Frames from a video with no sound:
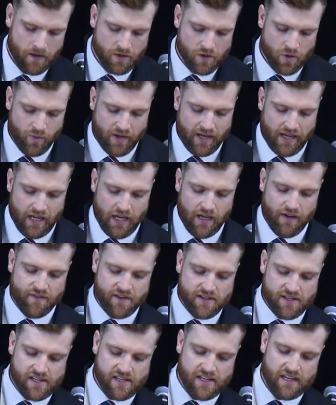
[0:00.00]
Do we
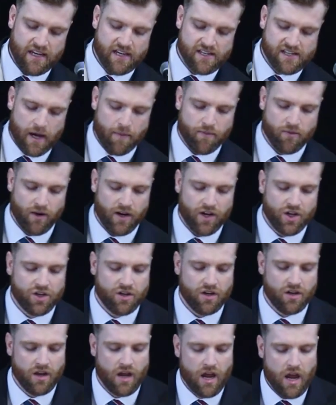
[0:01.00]
even see
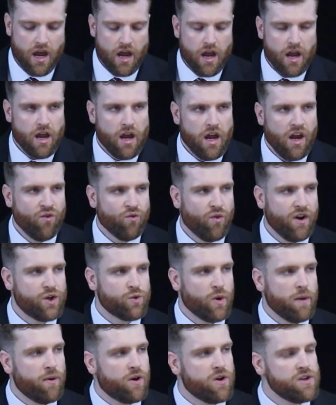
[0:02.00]
separation in
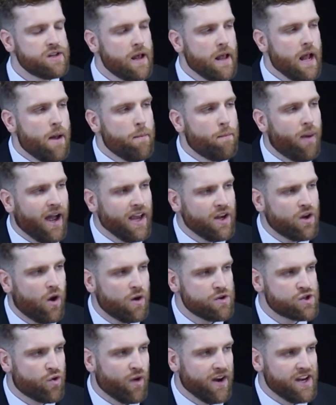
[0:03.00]
Ridgeway? Because by
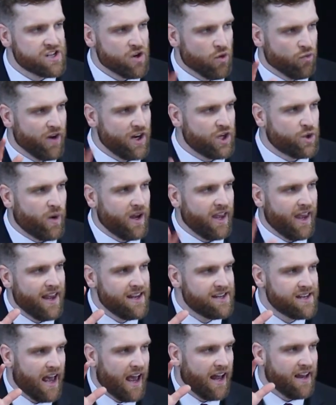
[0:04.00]
God's grace, Ridgeway
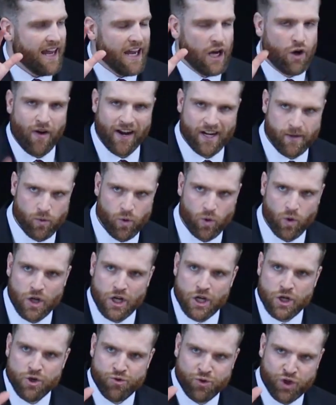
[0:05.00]
is an incredible
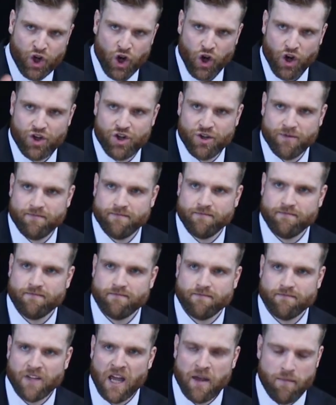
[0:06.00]
church.
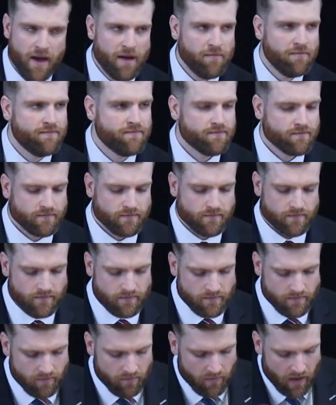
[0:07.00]
Amen.
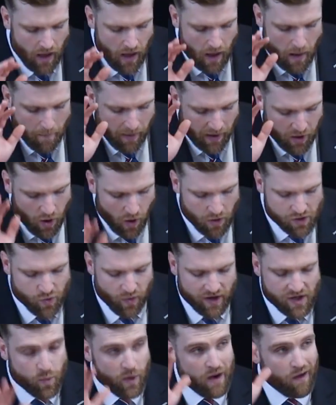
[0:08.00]
By God's
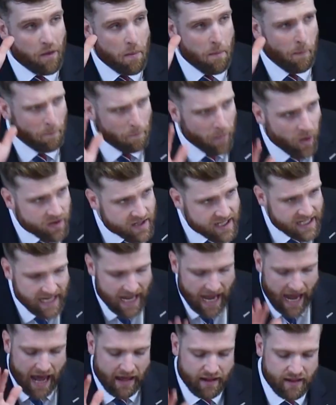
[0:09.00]
grace, we are a
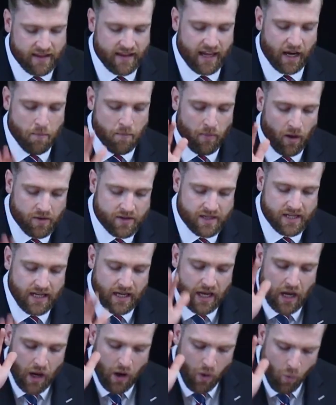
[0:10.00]
multi ethnic,
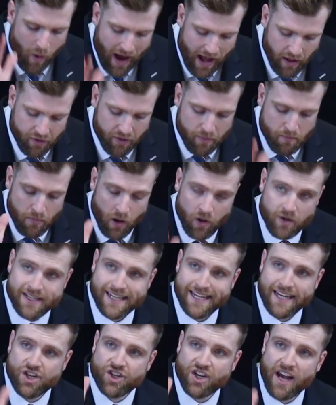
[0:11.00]
multi wealth,
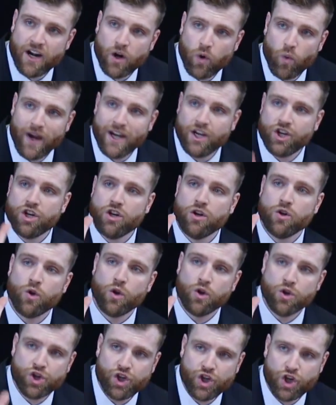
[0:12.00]
multi
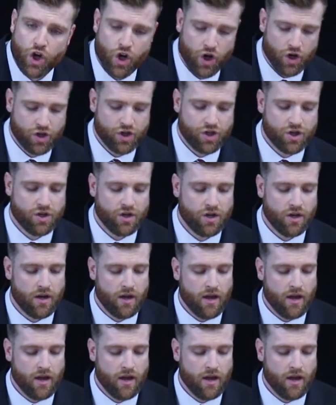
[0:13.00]
generational church.